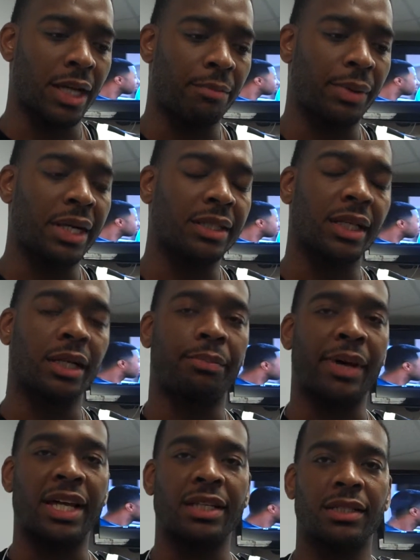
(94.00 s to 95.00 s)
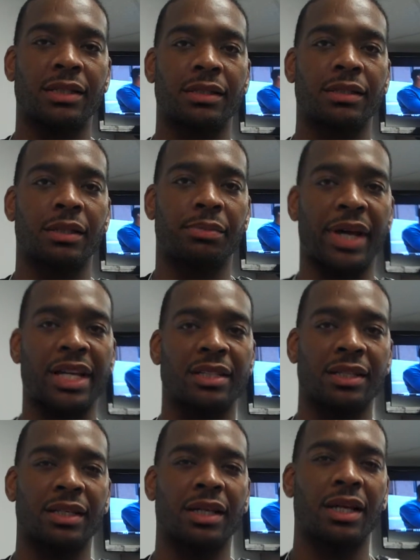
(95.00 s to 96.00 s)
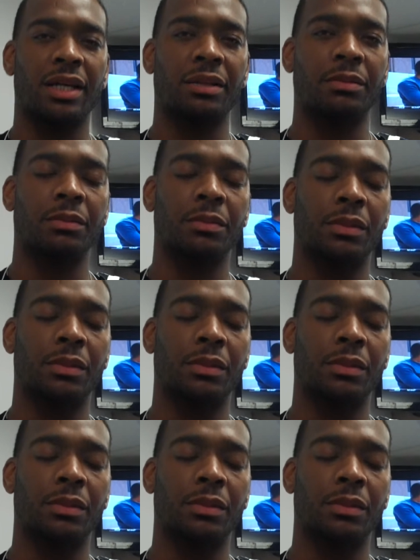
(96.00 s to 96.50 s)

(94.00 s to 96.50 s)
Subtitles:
I'd probably say the pace of the game.